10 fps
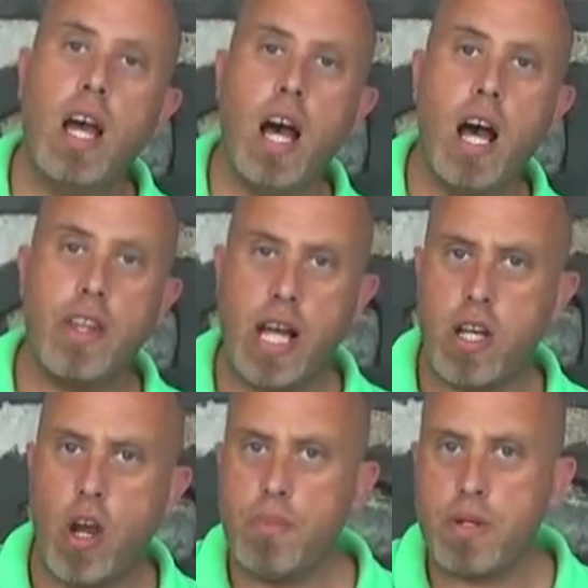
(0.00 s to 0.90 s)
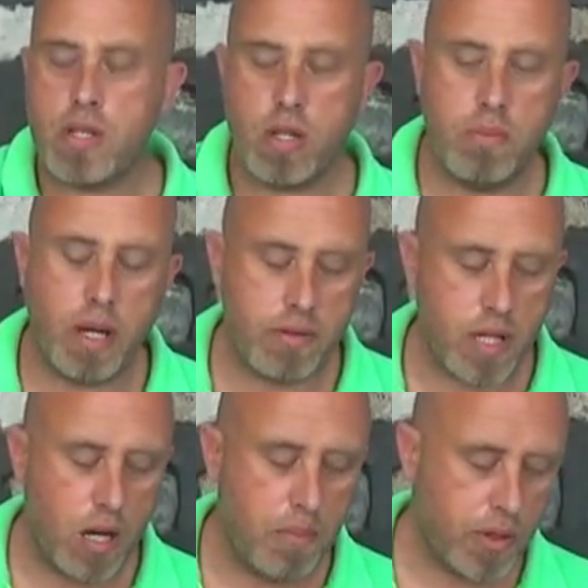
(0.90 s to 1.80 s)
that Cobra 2
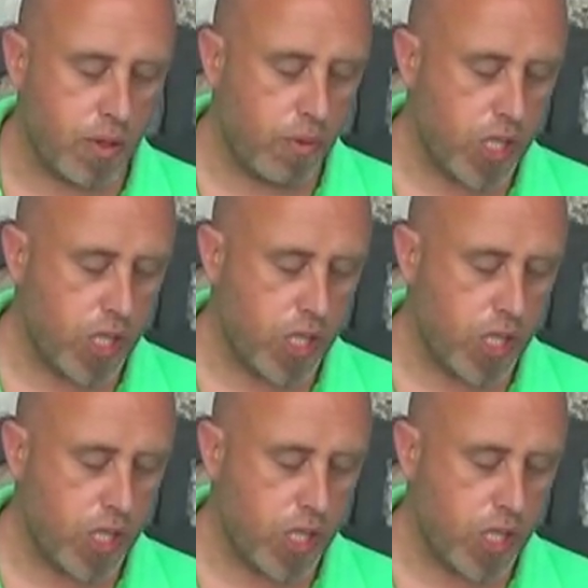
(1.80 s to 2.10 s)
model,